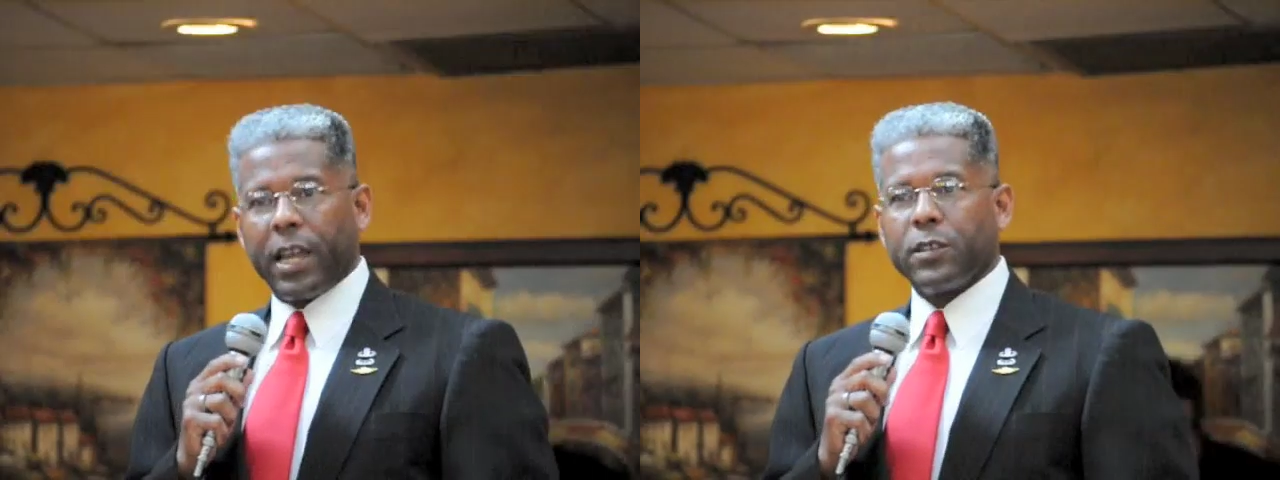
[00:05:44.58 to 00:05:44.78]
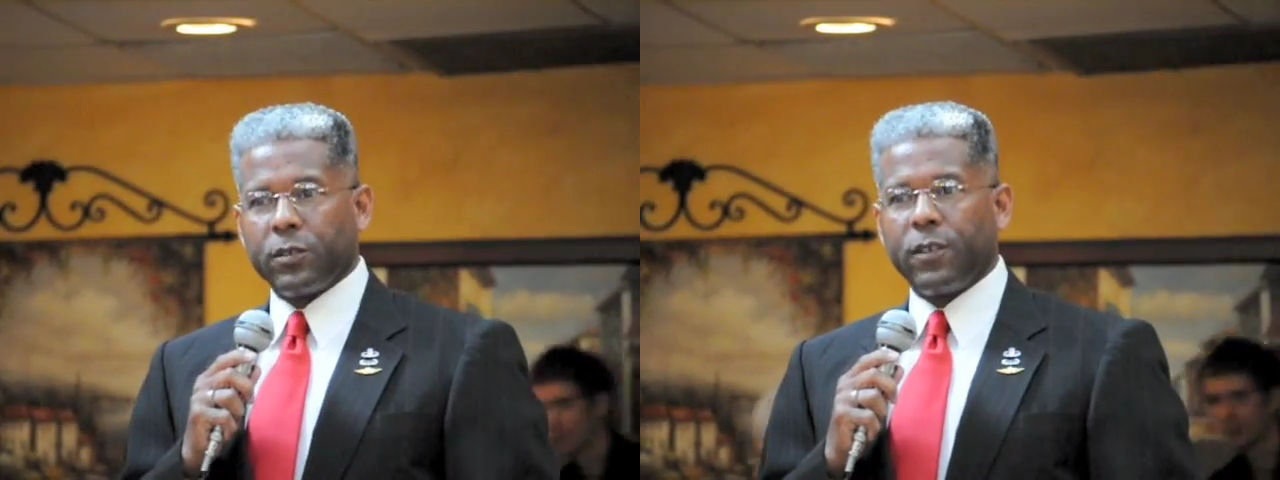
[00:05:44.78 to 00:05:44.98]

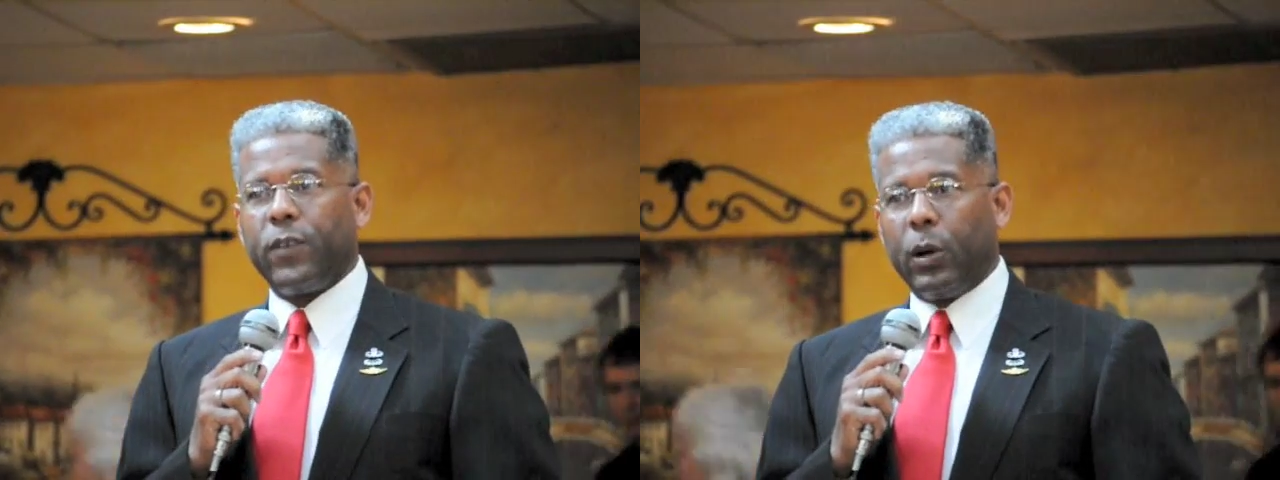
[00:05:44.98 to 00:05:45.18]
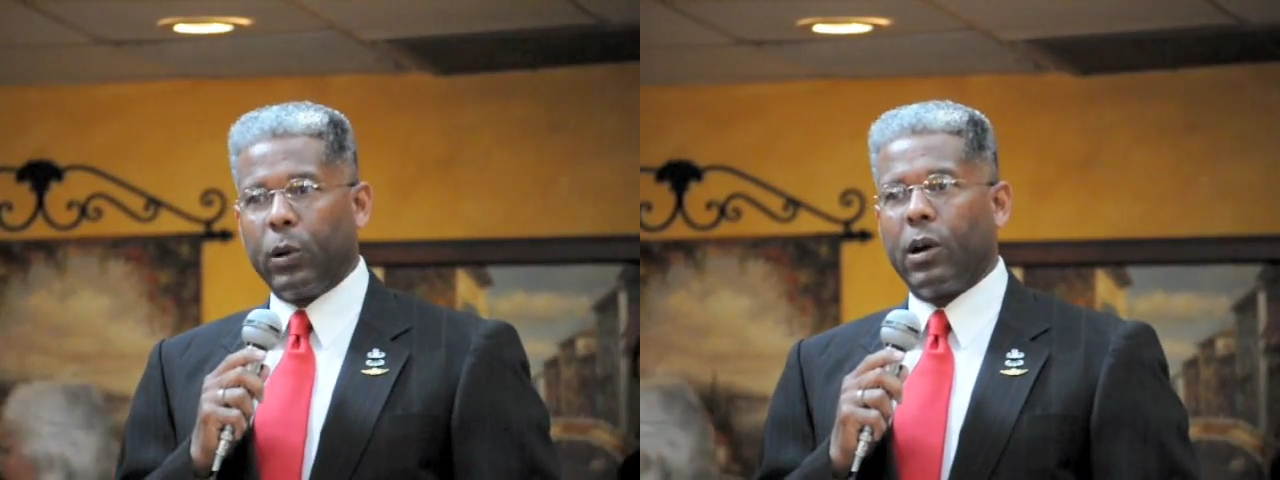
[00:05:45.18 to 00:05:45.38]
answering
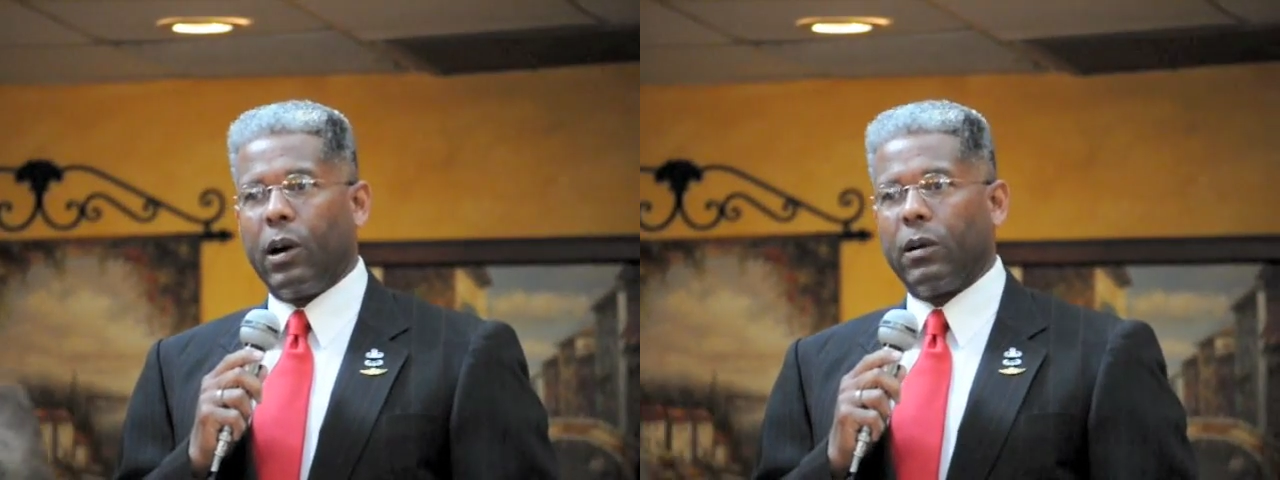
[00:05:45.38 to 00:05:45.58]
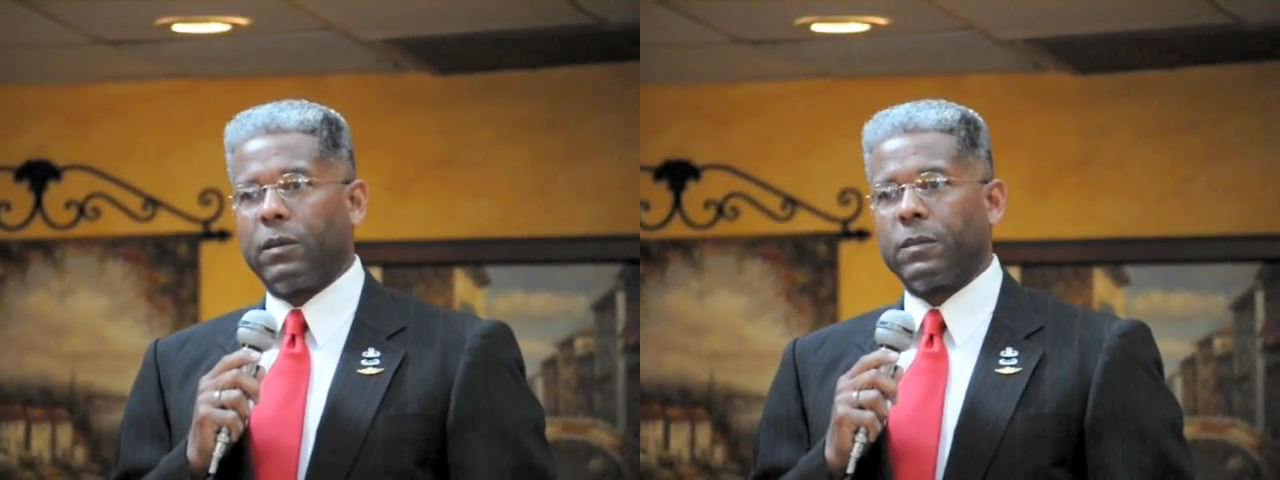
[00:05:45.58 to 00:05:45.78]
a phone
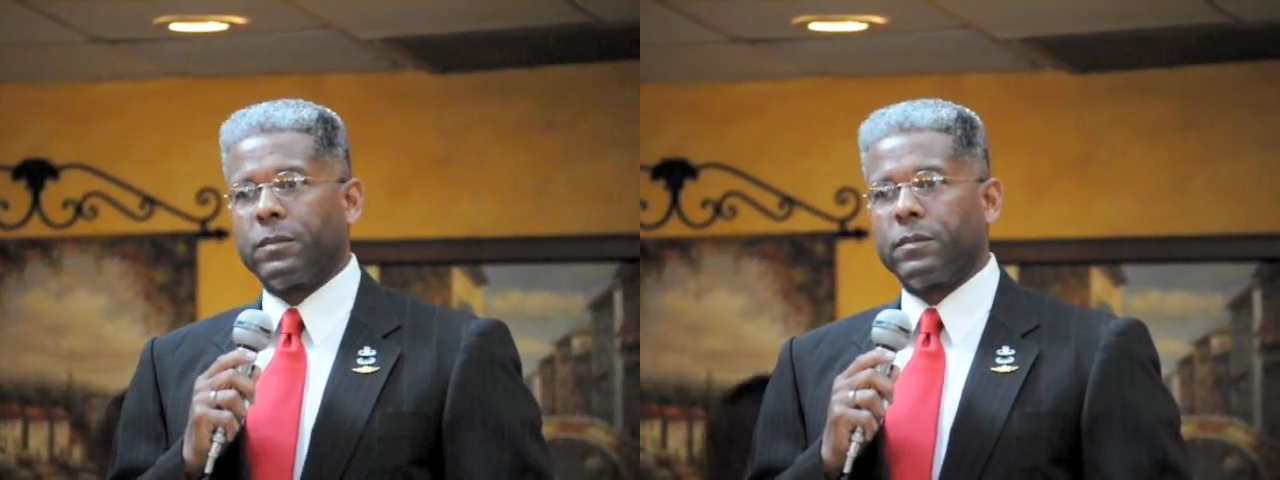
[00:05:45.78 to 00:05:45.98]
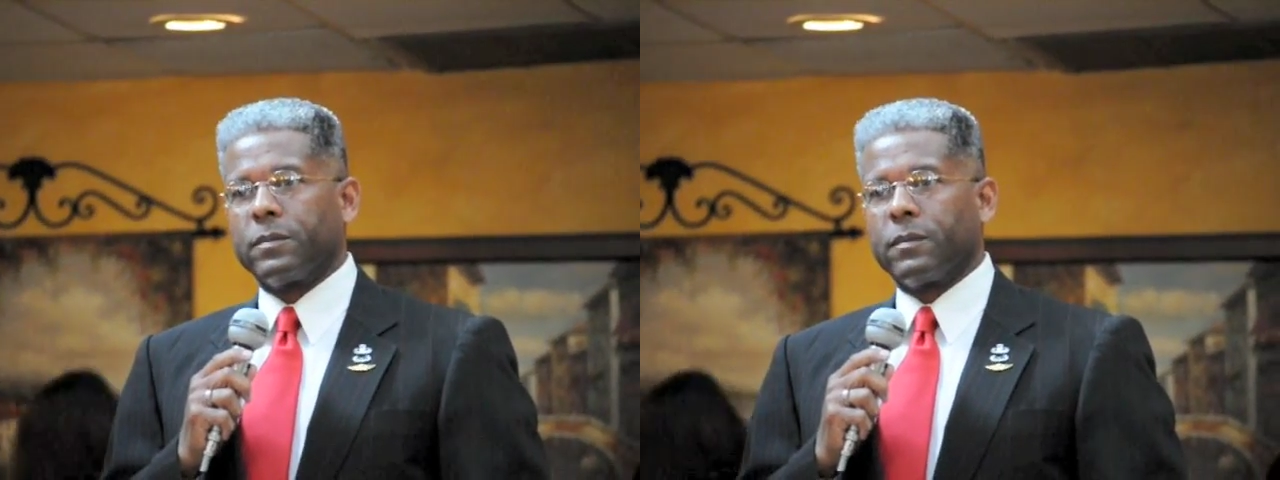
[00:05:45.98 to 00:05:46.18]
call,
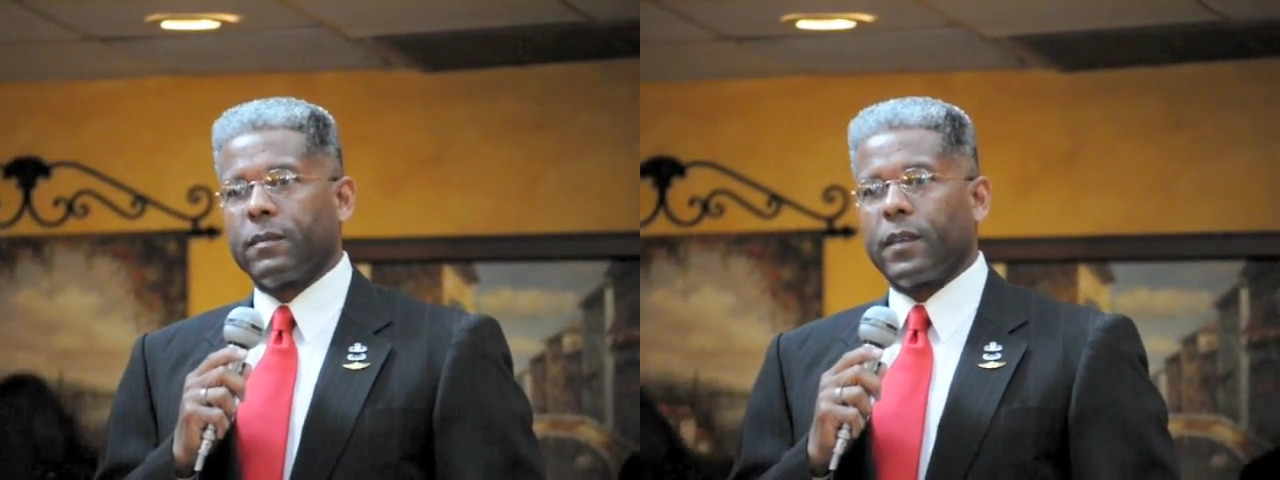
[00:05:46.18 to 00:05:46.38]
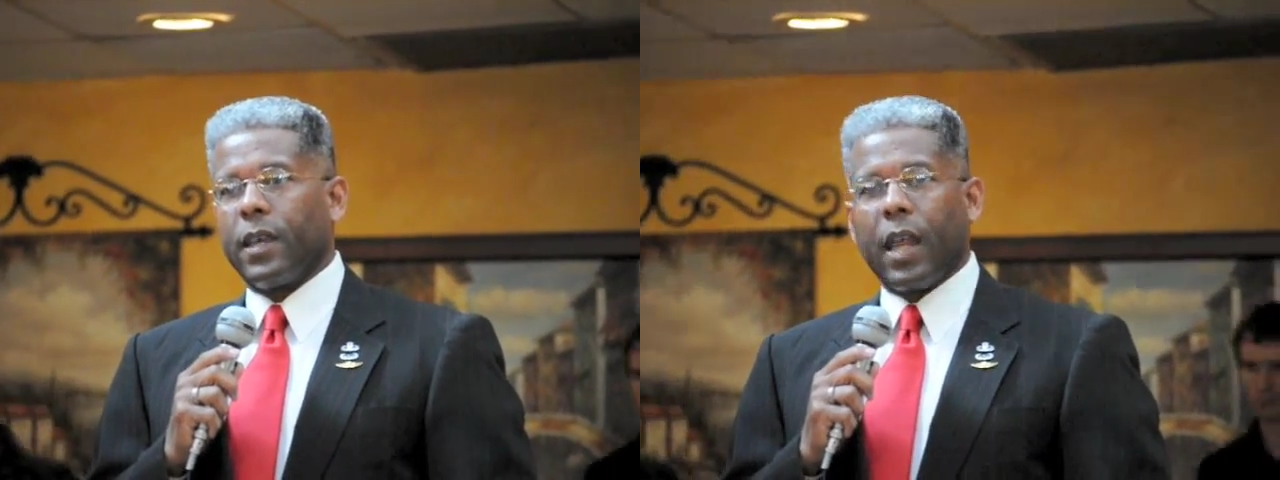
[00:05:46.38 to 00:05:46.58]

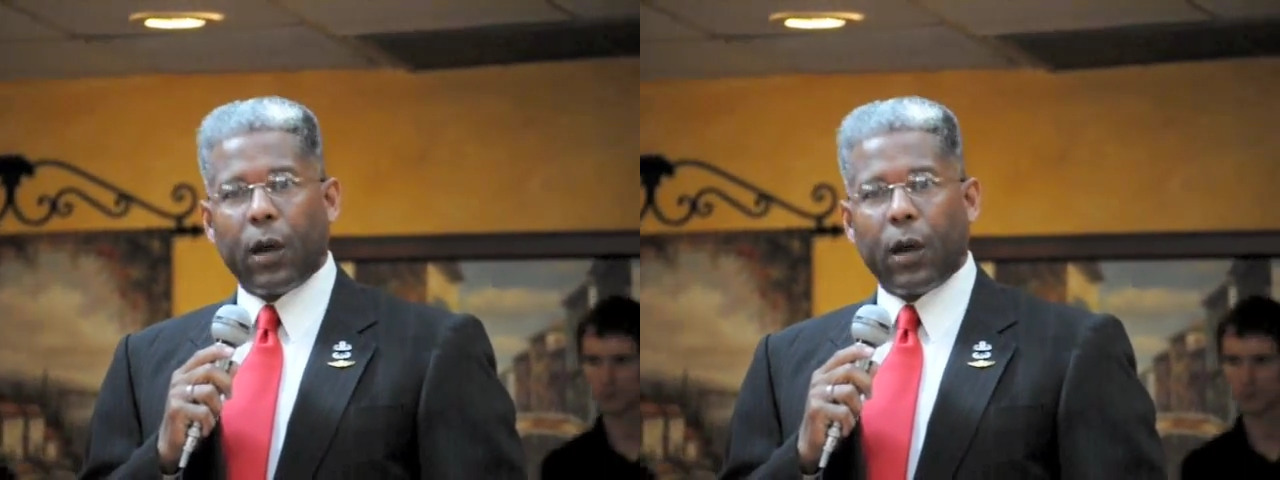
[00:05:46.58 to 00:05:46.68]
and